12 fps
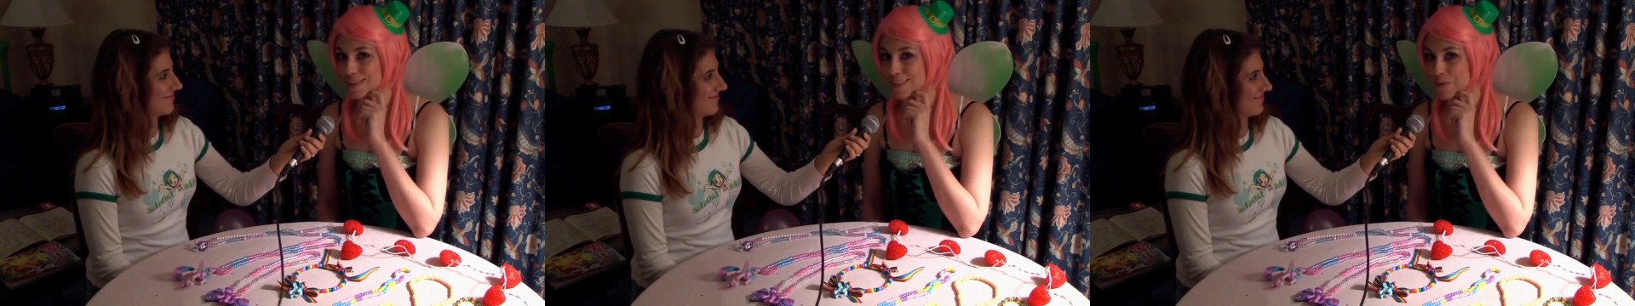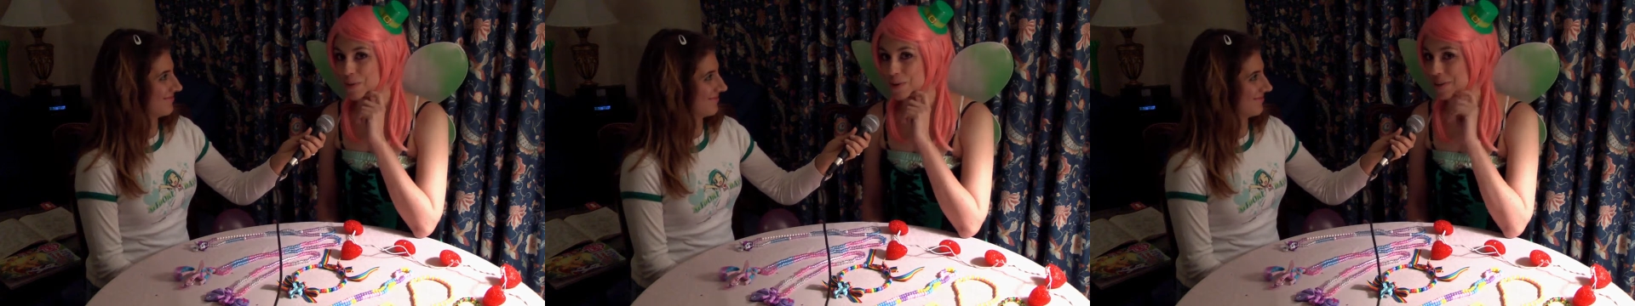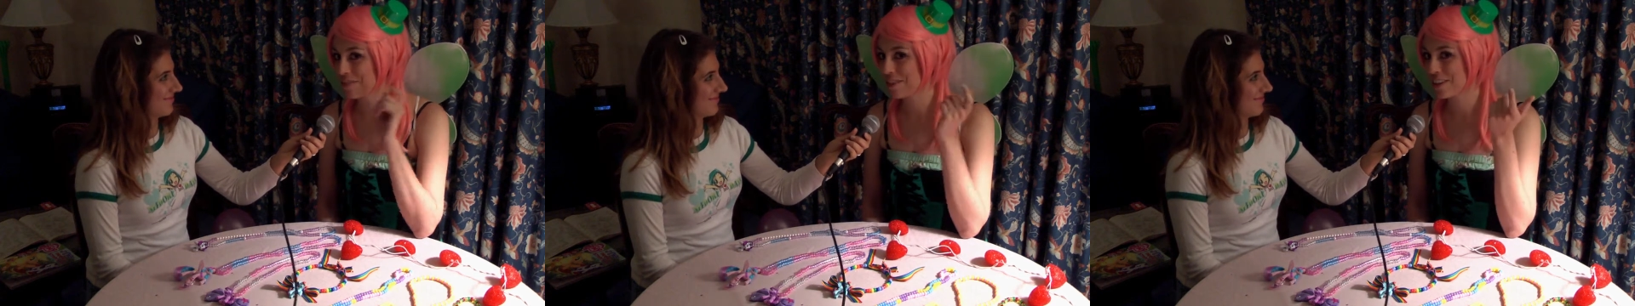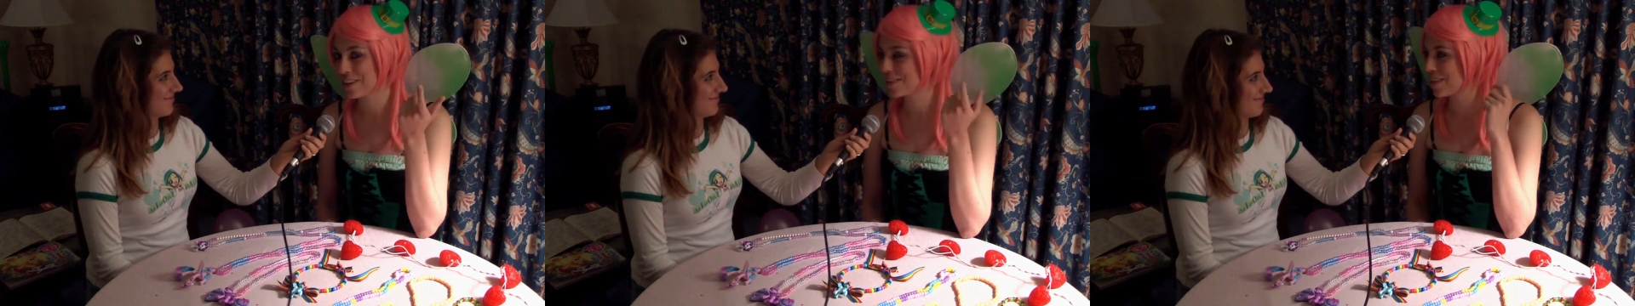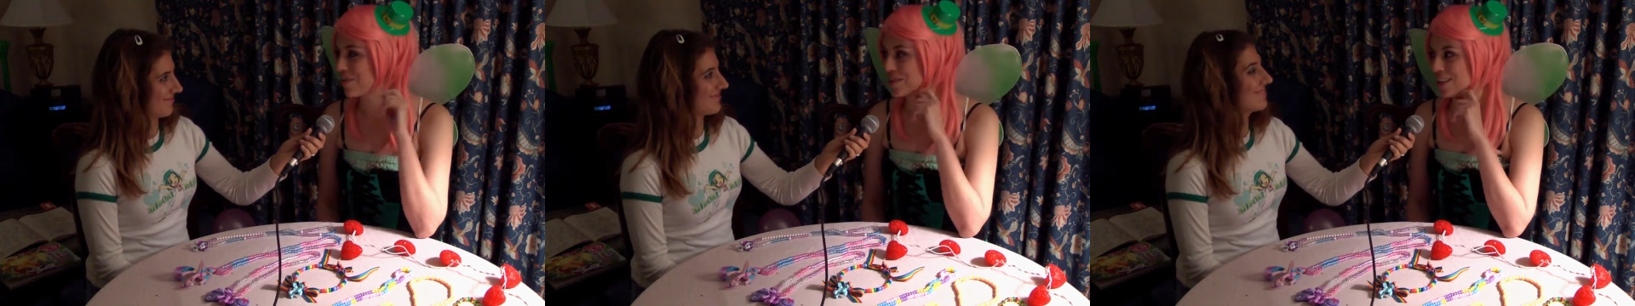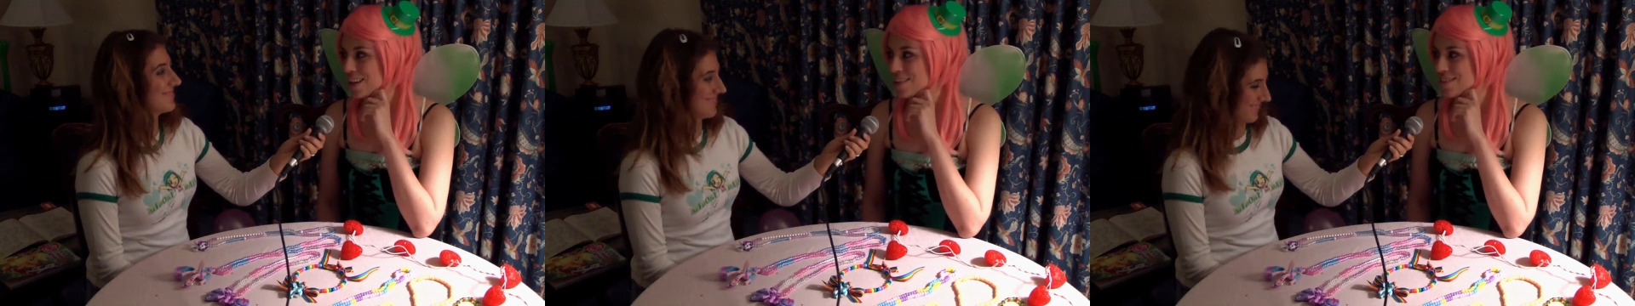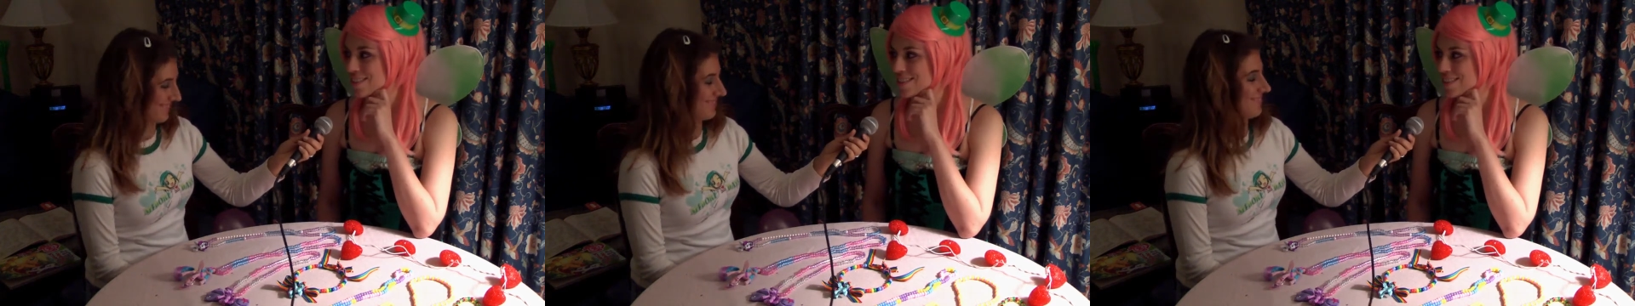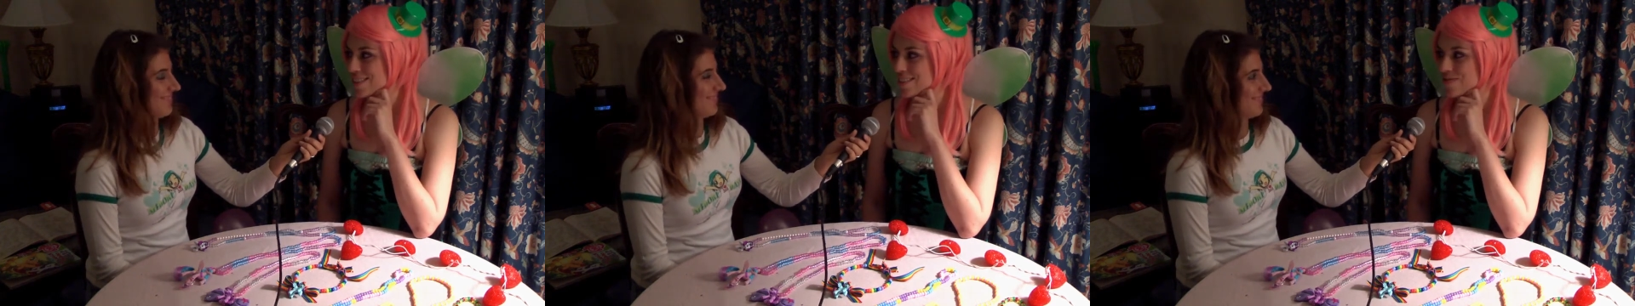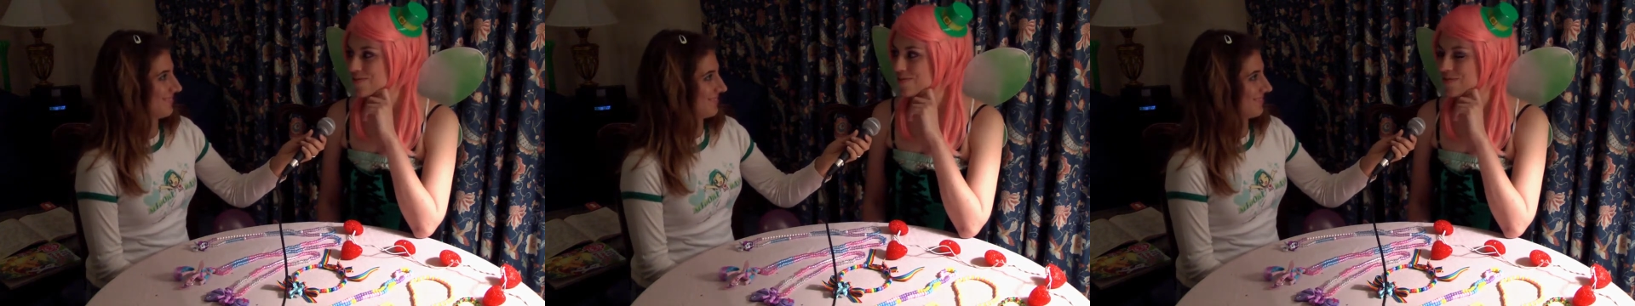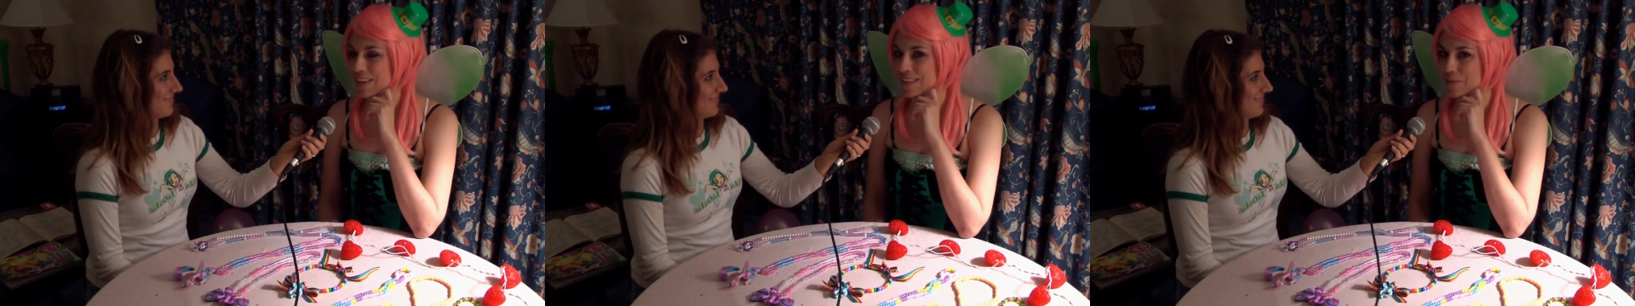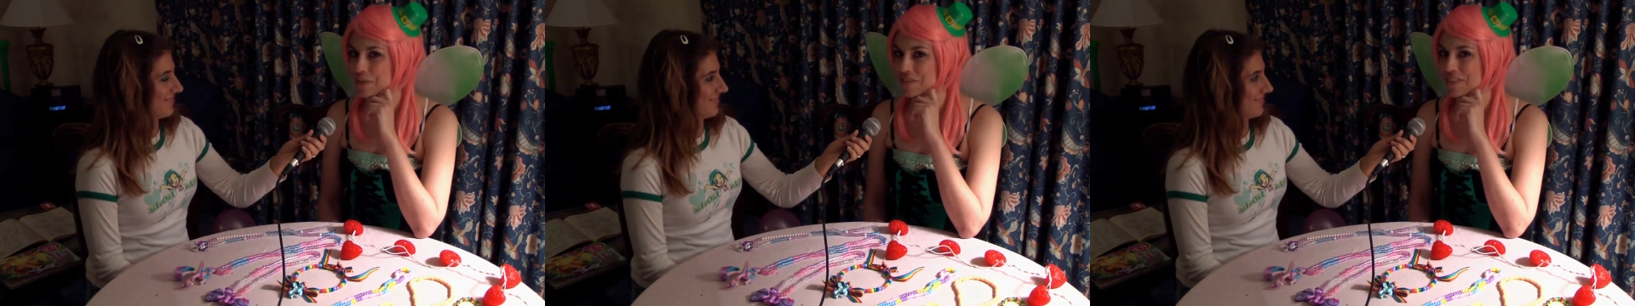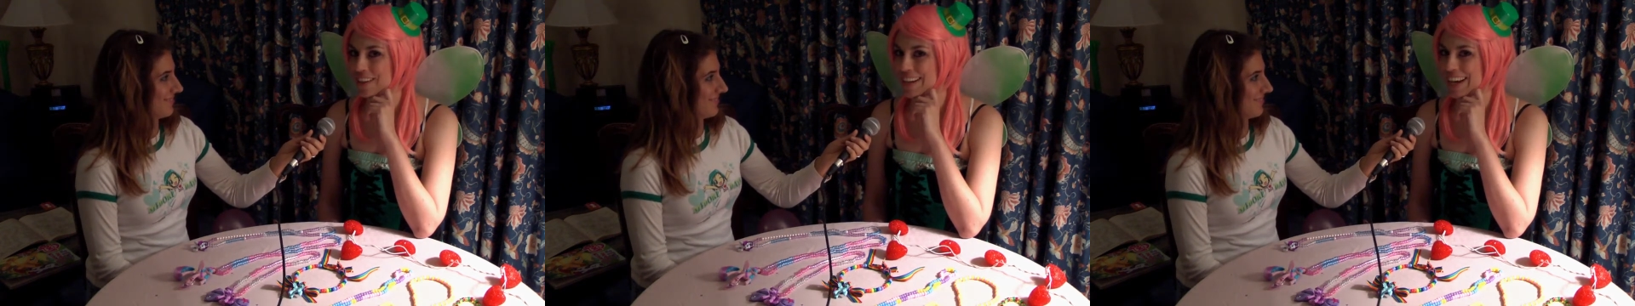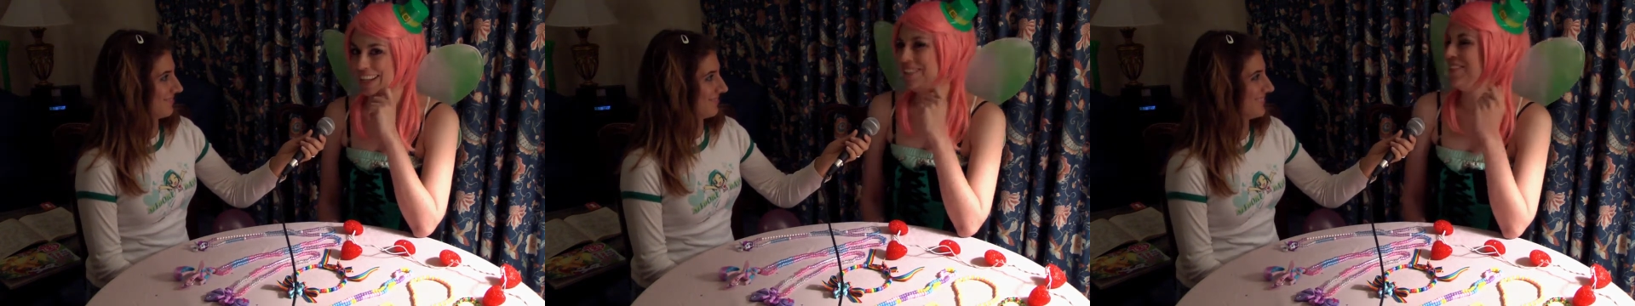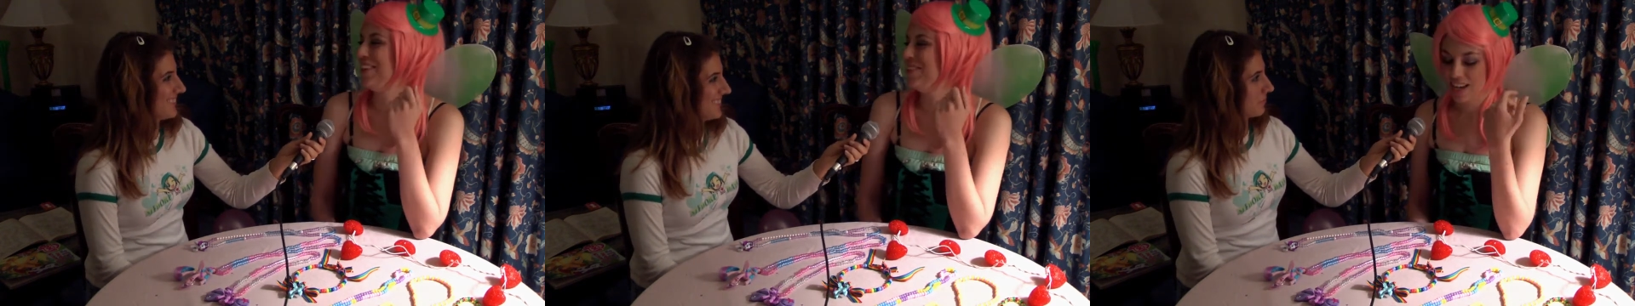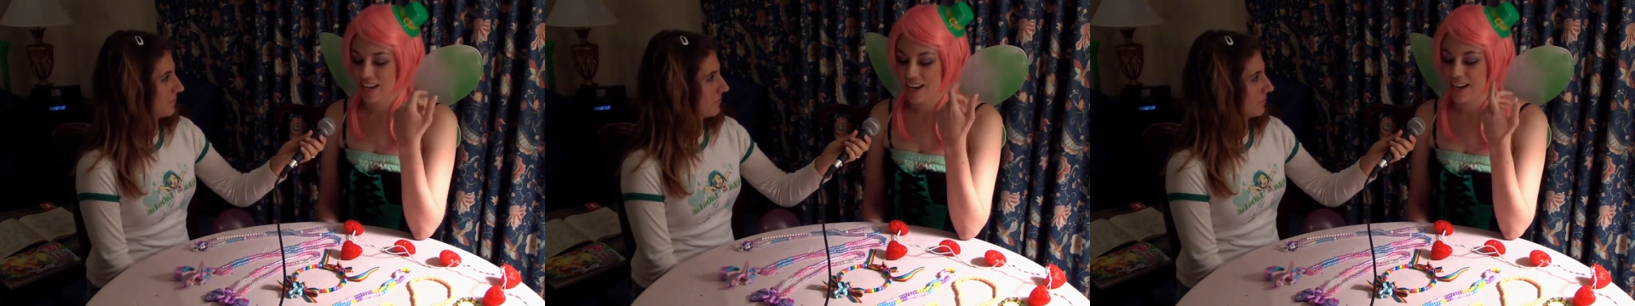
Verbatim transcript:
Speaker 1: any pony figures, I would love to just make something fun out of them.